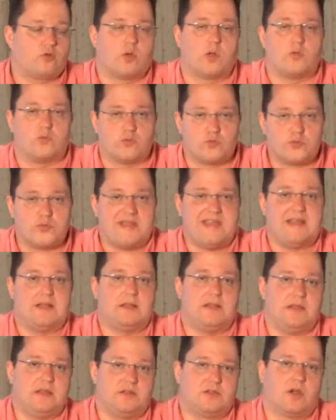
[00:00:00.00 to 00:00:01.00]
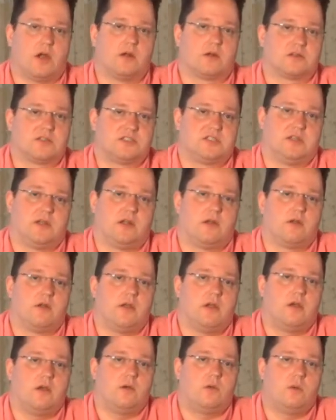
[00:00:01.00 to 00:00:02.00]
a really dark
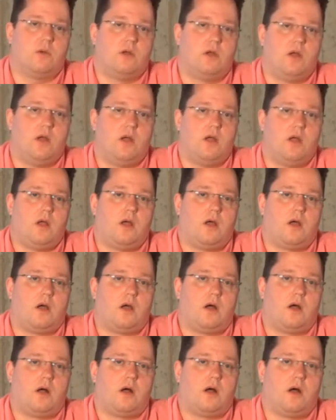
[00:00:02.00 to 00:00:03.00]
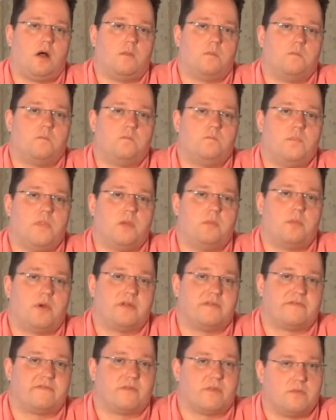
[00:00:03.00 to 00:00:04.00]
scenario.
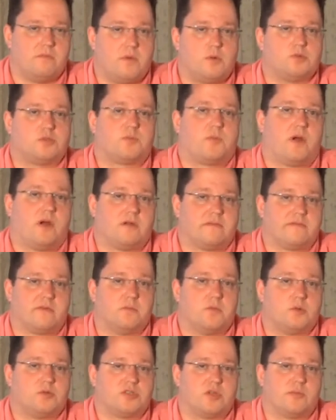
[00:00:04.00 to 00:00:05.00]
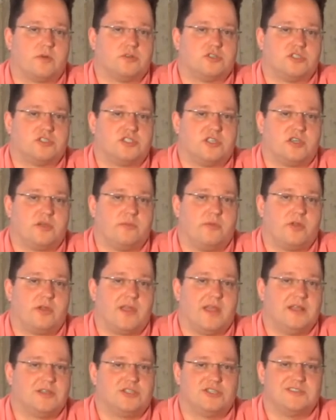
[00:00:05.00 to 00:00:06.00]
But for the most part, for most emergency
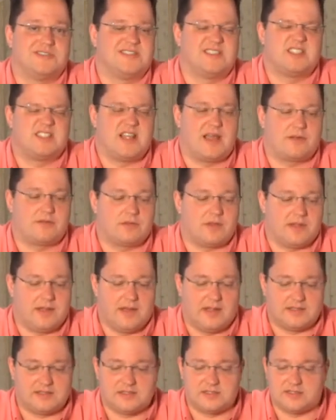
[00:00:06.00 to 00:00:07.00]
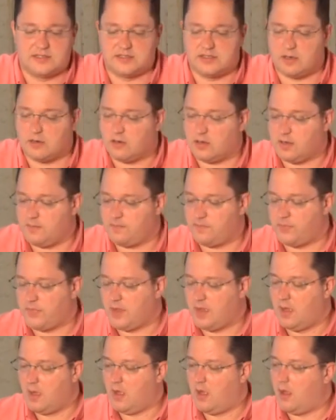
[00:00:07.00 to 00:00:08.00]
communications, it's not really necessary.
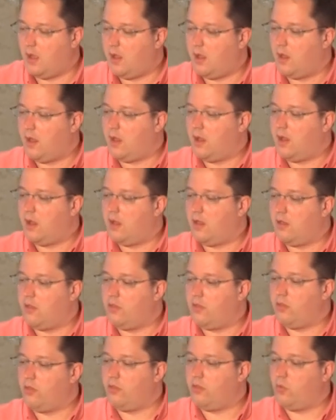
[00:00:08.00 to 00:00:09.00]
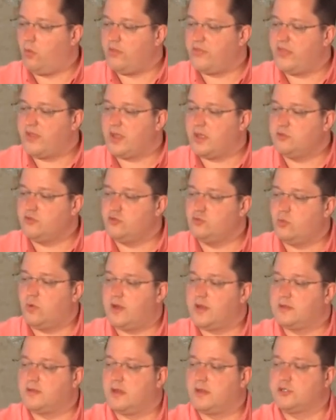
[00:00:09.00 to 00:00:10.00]
The one thing I do
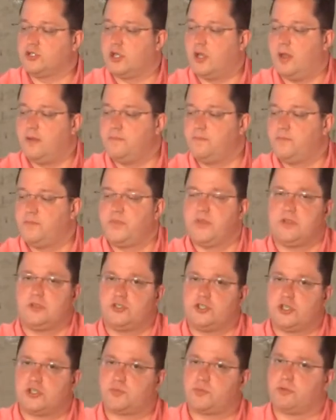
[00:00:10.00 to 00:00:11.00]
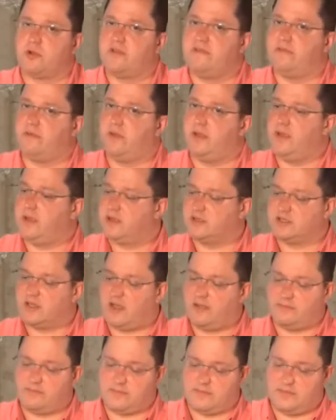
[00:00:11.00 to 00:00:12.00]
want to touch on, just briefly, because
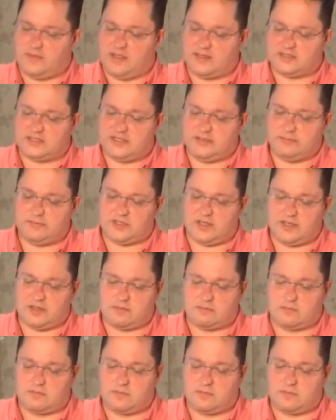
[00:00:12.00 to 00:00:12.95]
it seems like